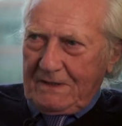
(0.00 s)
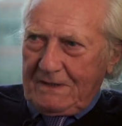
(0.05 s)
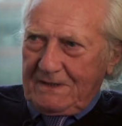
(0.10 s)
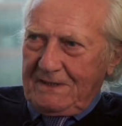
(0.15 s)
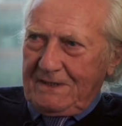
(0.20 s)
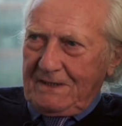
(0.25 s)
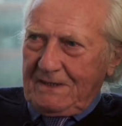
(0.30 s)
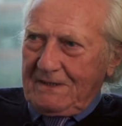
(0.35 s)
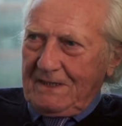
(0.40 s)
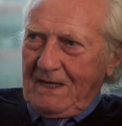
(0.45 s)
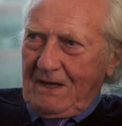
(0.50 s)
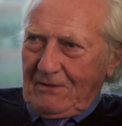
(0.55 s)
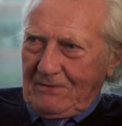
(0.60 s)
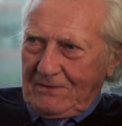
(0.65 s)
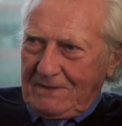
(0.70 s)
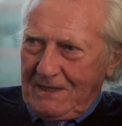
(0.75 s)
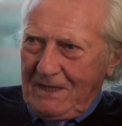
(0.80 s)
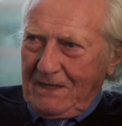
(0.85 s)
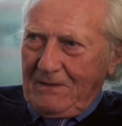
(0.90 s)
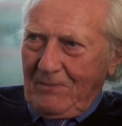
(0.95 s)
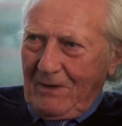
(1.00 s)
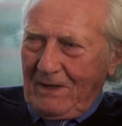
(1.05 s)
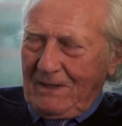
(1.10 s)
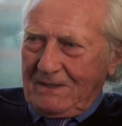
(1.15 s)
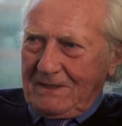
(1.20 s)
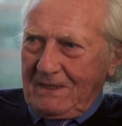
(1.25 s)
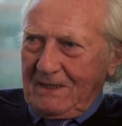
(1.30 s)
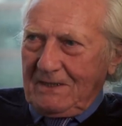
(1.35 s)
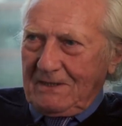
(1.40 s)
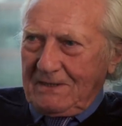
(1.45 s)
these things out day by
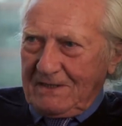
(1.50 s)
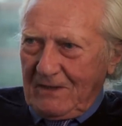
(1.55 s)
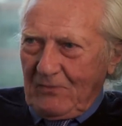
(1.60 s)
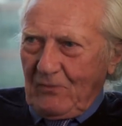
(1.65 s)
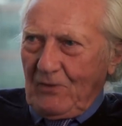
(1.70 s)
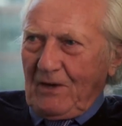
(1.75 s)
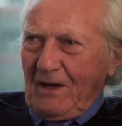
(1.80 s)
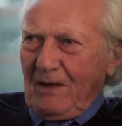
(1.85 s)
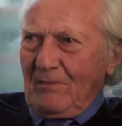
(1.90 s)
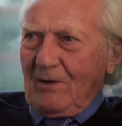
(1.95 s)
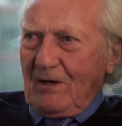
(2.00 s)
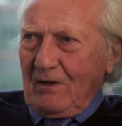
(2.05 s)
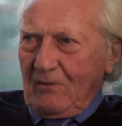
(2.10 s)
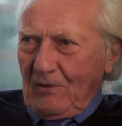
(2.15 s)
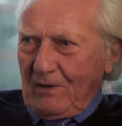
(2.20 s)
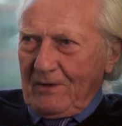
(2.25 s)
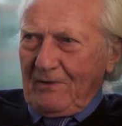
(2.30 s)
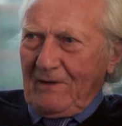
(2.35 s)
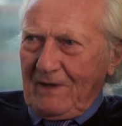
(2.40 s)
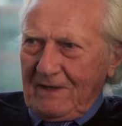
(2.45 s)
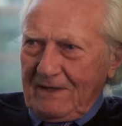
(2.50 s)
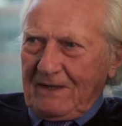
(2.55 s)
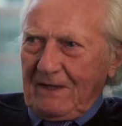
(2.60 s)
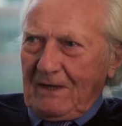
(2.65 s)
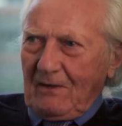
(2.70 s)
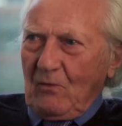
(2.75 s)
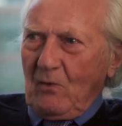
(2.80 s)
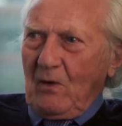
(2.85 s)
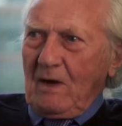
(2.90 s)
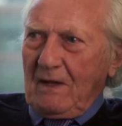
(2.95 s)
day and say, what am I, what do I
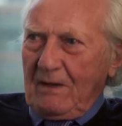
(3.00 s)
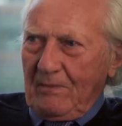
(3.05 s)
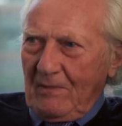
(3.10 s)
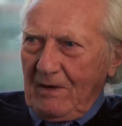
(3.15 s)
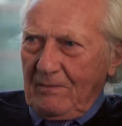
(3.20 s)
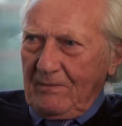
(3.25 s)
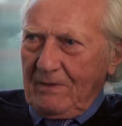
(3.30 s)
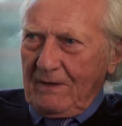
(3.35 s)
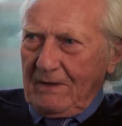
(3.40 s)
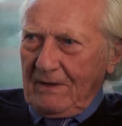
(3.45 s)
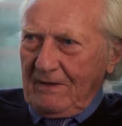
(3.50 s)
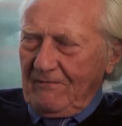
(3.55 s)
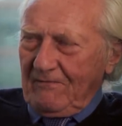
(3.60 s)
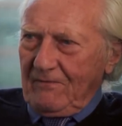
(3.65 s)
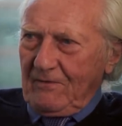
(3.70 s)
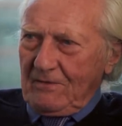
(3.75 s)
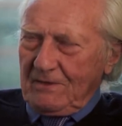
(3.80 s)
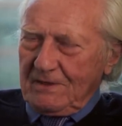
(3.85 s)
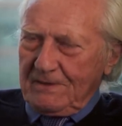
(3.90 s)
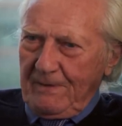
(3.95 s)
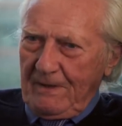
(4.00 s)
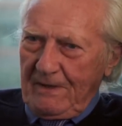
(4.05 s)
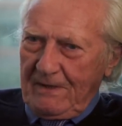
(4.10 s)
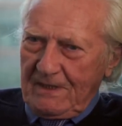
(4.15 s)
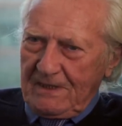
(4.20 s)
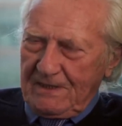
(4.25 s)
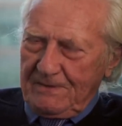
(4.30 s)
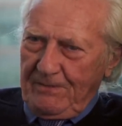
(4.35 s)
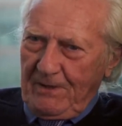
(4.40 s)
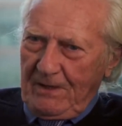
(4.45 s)
think, why am I being influenced by
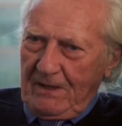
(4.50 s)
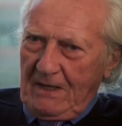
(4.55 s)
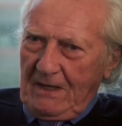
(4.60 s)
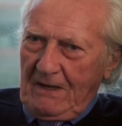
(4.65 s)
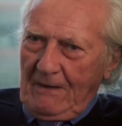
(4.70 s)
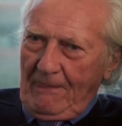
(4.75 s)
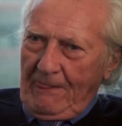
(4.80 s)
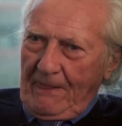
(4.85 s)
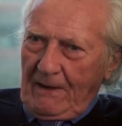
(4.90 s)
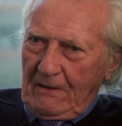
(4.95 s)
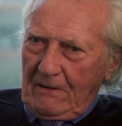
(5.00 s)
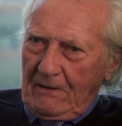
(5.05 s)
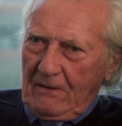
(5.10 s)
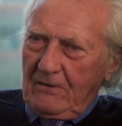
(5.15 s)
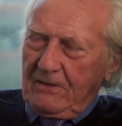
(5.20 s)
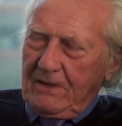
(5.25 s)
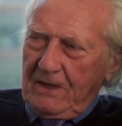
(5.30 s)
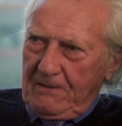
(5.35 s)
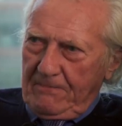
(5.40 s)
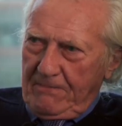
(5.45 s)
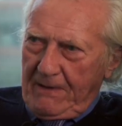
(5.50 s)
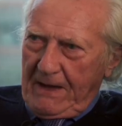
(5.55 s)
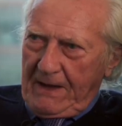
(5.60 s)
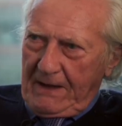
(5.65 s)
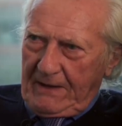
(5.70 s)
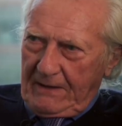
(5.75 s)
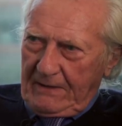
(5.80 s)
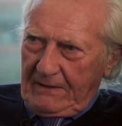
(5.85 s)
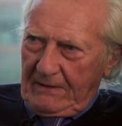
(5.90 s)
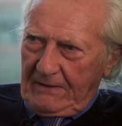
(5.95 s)
this? But looking
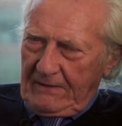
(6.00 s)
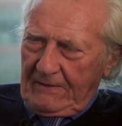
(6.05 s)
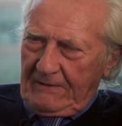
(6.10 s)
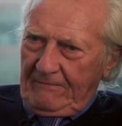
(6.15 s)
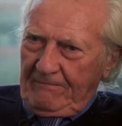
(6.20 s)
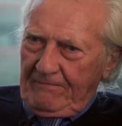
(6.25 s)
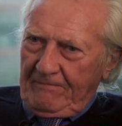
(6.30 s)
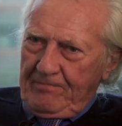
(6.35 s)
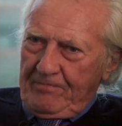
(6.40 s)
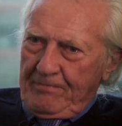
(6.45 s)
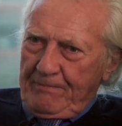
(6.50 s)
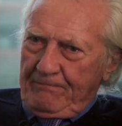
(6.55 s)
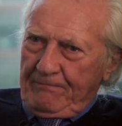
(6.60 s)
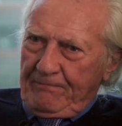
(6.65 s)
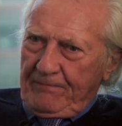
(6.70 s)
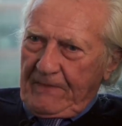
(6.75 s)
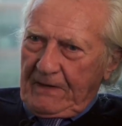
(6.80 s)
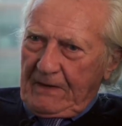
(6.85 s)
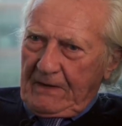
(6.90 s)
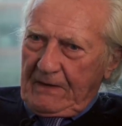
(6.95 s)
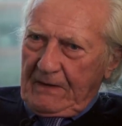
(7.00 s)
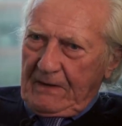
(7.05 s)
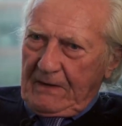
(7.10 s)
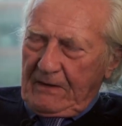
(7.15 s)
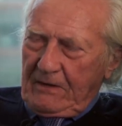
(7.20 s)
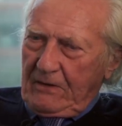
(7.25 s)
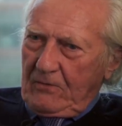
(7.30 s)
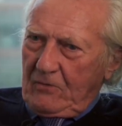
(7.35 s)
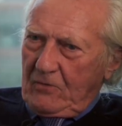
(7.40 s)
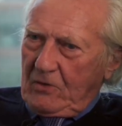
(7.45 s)
back,
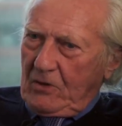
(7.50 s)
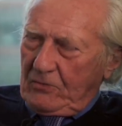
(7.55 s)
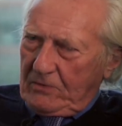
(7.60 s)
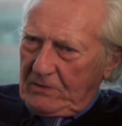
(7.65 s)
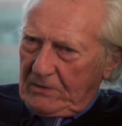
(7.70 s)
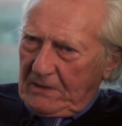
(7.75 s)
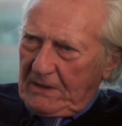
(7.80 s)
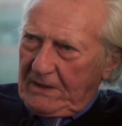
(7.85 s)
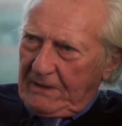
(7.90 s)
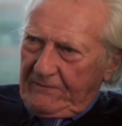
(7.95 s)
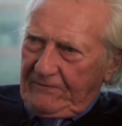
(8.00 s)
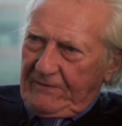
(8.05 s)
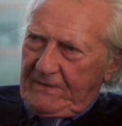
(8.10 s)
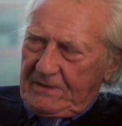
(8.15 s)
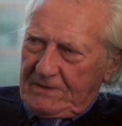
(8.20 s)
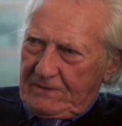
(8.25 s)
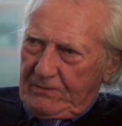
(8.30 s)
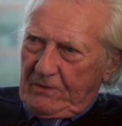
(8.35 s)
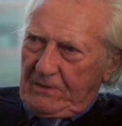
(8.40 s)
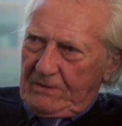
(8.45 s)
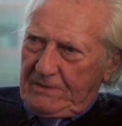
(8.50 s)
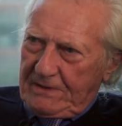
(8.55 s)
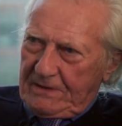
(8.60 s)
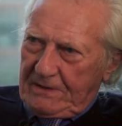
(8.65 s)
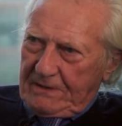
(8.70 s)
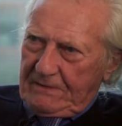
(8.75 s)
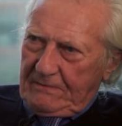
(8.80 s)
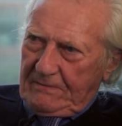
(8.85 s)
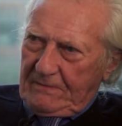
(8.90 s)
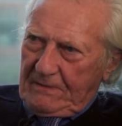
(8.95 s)
you couldn't live in
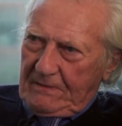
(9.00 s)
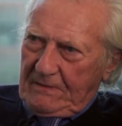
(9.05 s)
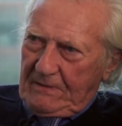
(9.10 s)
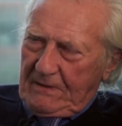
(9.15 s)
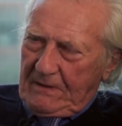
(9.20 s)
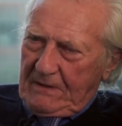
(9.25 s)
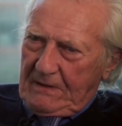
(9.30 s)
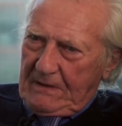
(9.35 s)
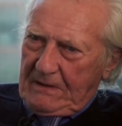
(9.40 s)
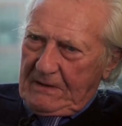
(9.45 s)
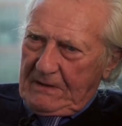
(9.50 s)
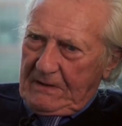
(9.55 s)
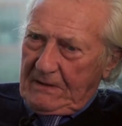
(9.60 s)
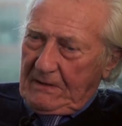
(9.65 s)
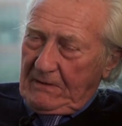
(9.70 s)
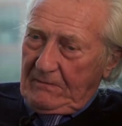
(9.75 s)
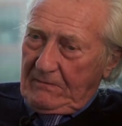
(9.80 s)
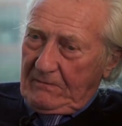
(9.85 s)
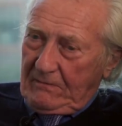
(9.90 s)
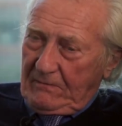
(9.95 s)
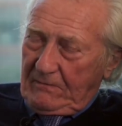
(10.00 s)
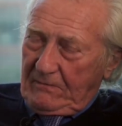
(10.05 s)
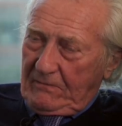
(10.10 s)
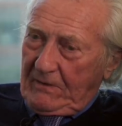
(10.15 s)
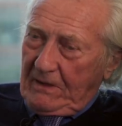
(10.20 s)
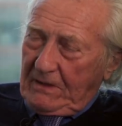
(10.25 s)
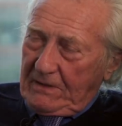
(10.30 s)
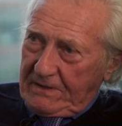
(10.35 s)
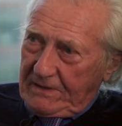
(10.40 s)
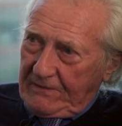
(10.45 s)
Swansea, in a
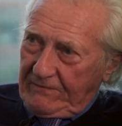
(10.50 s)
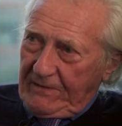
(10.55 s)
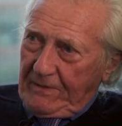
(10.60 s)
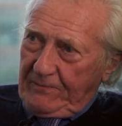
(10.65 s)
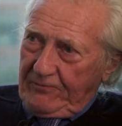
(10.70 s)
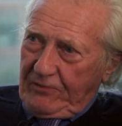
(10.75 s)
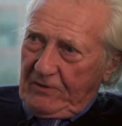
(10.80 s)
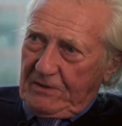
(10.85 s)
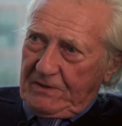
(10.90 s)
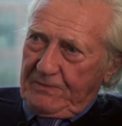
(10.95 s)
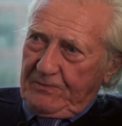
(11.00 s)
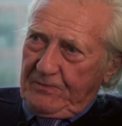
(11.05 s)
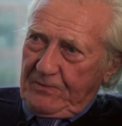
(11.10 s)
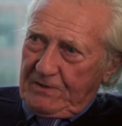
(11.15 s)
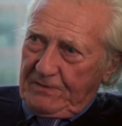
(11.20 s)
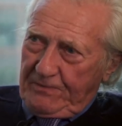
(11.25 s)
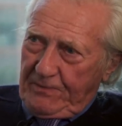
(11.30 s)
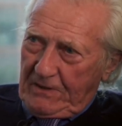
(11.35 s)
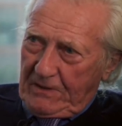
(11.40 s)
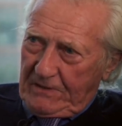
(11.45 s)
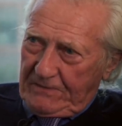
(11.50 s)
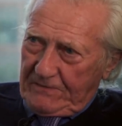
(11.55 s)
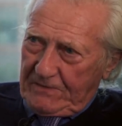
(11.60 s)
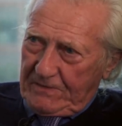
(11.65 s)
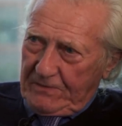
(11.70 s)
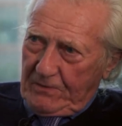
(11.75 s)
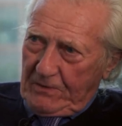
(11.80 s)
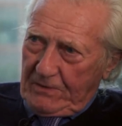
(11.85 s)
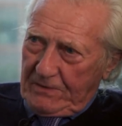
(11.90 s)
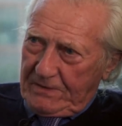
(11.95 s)
relatively prosperous part of
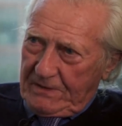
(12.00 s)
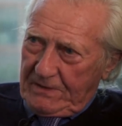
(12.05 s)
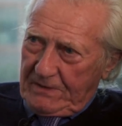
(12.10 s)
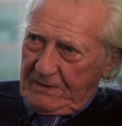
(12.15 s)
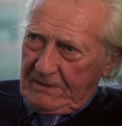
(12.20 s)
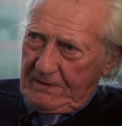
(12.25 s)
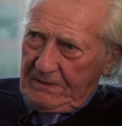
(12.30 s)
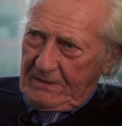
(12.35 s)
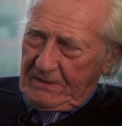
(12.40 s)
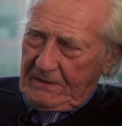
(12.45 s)
Swansea,